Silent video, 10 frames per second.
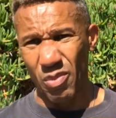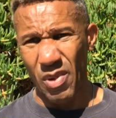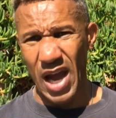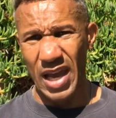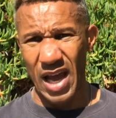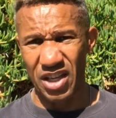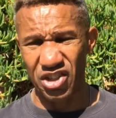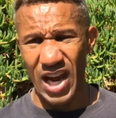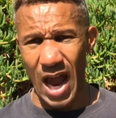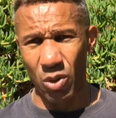You might not
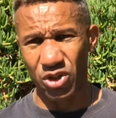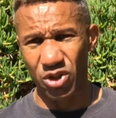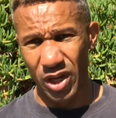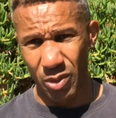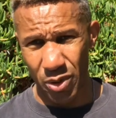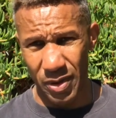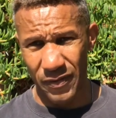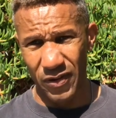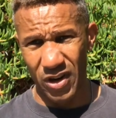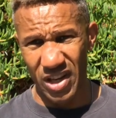have one. You might want
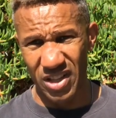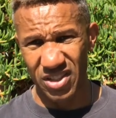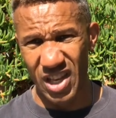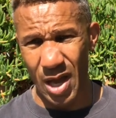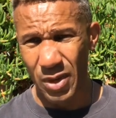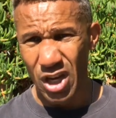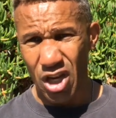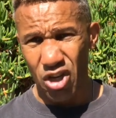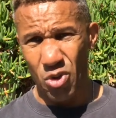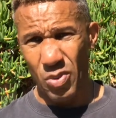to get one of those little
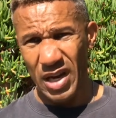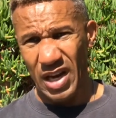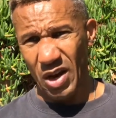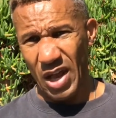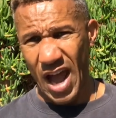plastic steps,